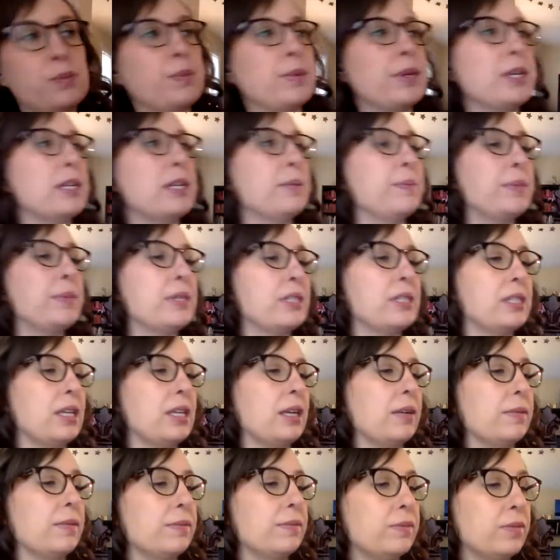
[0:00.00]
being
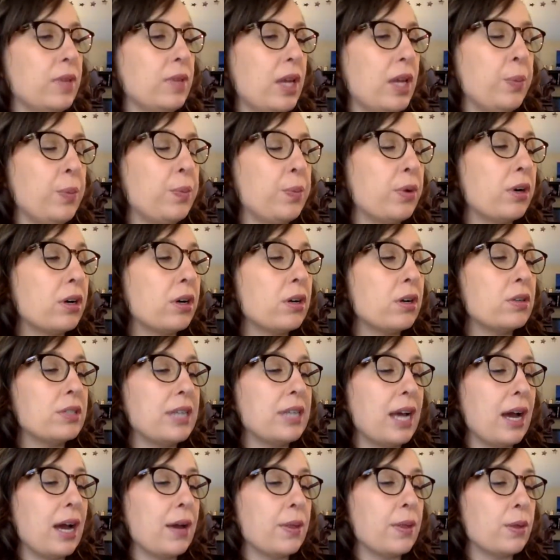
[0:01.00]
missing. In Burrow Down,